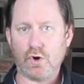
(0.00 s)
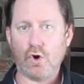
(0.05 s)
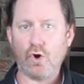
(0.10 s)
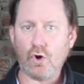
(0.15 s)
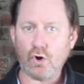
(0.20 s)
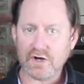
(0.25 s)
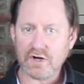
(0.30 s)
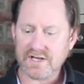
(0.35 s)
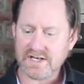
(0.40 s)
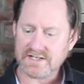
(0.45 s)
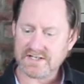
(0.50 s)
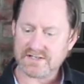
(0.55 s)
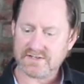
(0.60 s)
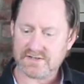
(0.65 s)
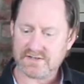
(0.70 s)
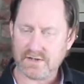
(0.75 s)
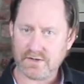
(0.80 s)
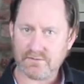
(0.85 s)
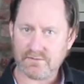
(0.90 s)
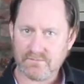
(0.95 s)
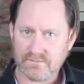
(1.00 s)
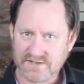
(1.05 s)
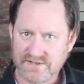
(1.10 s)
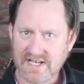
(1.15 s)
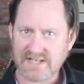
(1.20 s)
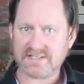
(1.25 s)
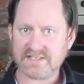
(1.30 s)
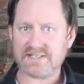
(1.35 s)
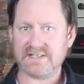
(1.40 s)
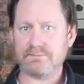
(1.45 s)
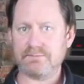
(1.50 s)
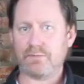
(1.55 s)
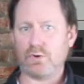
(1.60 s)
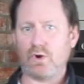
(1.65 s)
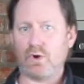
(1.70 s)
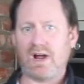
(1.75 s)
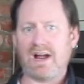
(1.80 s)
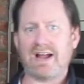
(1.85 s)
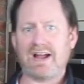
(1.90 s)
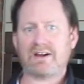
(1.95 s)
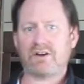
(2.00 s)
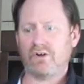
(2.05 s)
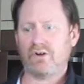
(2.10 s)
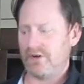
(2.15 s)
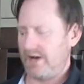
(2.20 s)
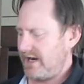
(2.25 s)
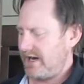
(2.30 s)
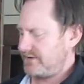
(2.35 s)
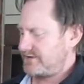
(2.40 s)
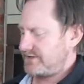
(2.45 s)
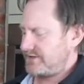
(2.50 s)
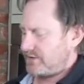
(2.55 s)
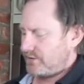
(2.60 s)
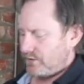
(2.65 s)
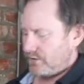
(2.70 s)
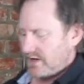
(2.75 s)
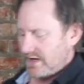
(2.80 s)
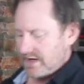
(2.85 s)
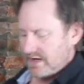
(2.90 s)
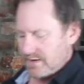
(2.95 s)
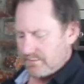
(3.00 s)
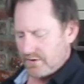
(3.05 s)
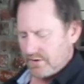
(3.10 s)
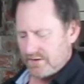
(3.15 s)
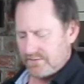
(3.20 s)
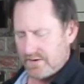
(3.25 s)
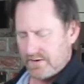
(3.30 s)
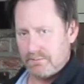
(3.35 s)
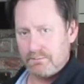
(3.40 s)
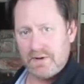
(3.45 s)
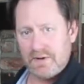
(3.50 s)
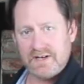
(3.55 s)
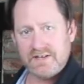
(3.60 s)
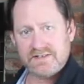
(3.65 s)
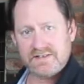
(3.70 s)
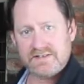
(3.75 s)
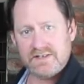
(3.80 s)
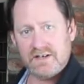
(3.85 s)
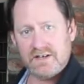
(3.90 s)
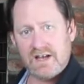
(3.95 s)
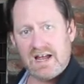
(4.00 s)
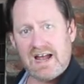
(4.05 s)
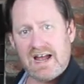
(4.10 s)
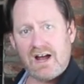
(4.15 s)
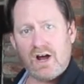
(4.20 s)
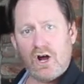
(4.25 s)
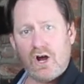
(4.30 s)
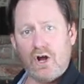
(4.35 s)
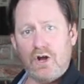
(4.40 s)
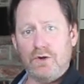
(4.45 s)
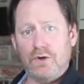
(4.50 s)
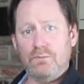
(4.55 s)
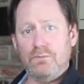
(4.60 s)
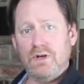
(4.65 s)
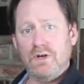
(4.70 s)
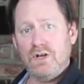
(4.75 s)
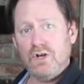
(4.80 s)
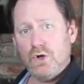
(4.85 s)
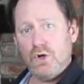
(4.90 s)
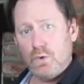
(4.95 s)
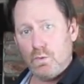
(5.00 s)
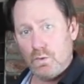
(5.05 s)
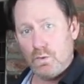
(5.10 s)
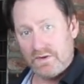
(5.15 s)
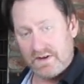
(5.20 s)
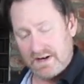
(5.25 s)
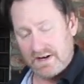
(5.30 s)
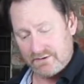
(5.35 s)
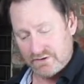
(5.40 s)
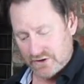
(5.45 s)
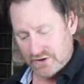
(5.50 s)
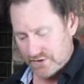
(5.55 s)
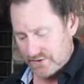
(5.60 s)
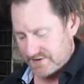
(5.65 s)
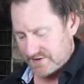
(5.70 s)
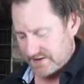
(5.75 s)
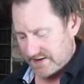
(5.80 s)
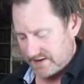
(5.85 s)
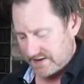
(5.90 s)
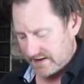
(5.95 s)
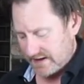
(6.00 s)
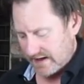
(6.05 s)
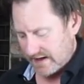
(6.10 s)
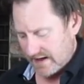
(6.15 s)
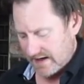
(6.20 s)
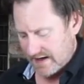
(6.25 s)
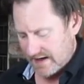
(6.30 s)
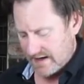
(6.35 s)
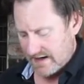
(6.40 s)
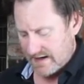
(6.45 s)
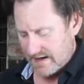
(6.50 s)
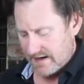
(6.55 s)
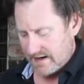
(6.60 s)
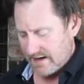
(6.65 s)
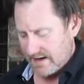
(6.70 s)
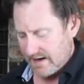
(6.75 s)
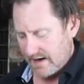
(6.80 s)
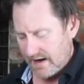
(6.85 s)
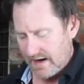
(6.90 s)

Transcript: all you need to do. Dead simple hack on how to create a perfect pizza at home without using a